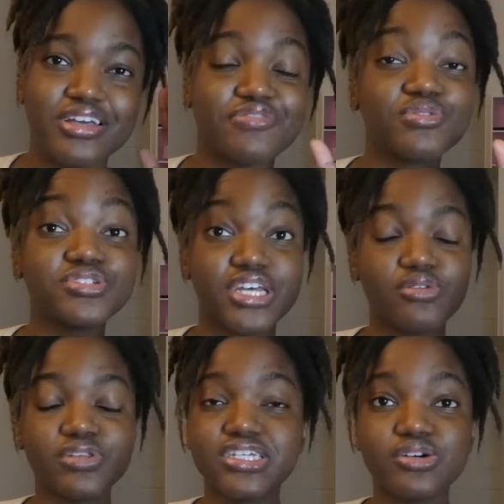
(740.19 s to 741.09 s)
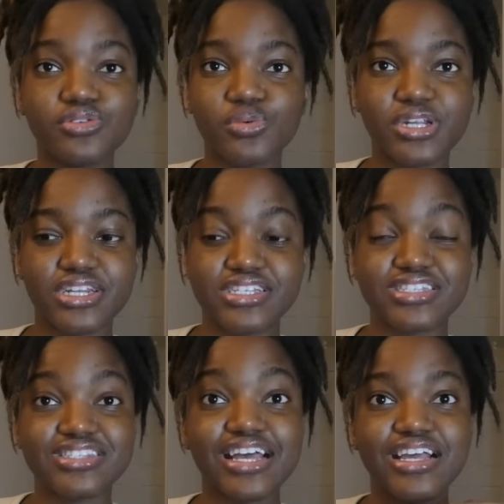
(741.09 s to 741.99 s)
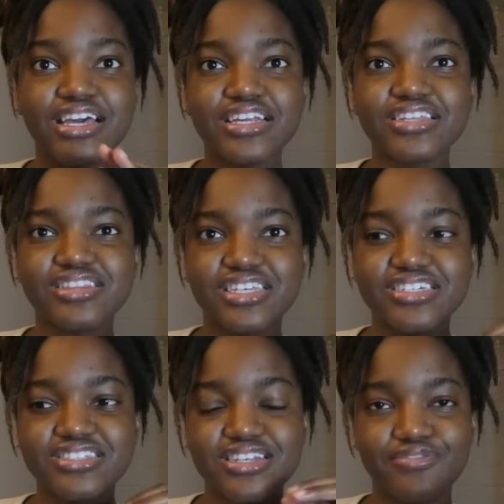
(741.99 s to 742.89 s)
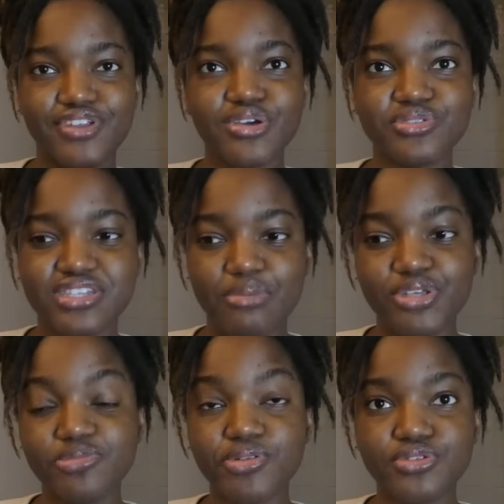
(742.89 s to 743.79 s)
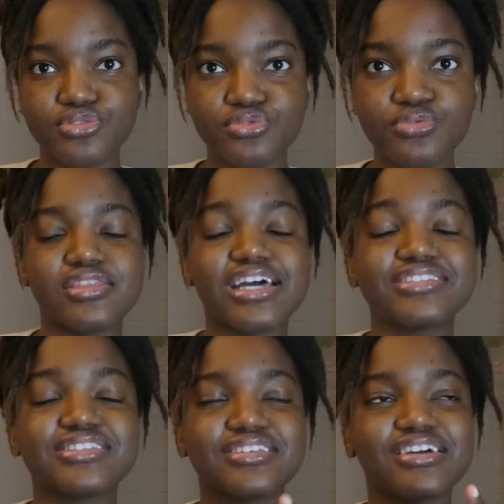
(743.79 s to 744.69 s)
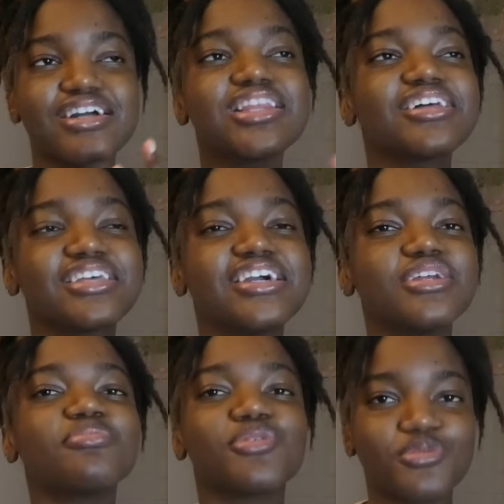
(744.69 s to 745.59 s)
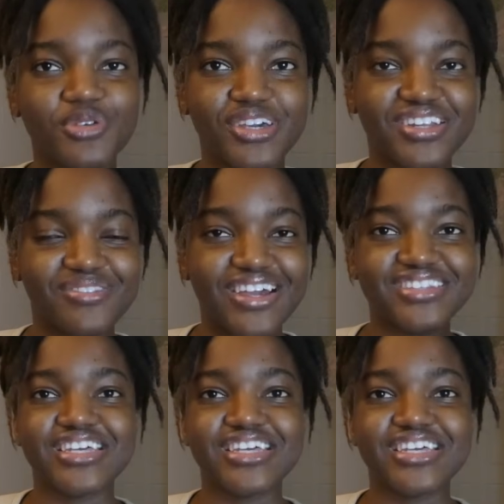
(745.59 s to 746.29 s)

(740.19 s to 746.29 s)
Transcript: If you genuinely don't know what it is, it's like hidden things in videos that people do that's clearly inappropriate, right?